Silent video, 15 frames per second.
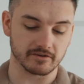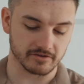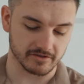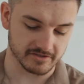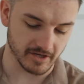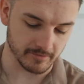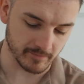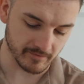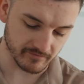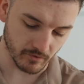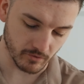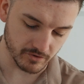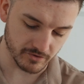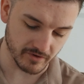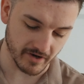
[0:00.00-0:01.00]
on the type of
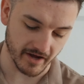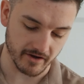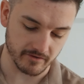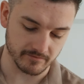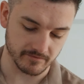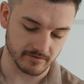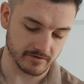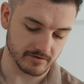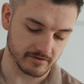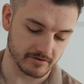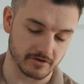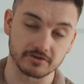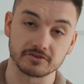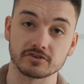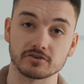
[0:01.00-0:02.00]
phone you have,
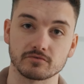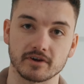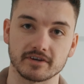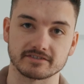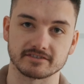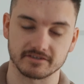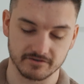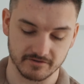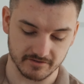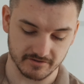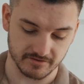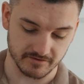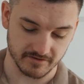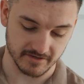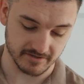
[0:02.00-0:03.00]
there are 2 ways that you can
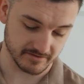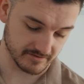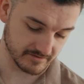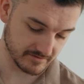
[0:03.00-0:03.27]
do this.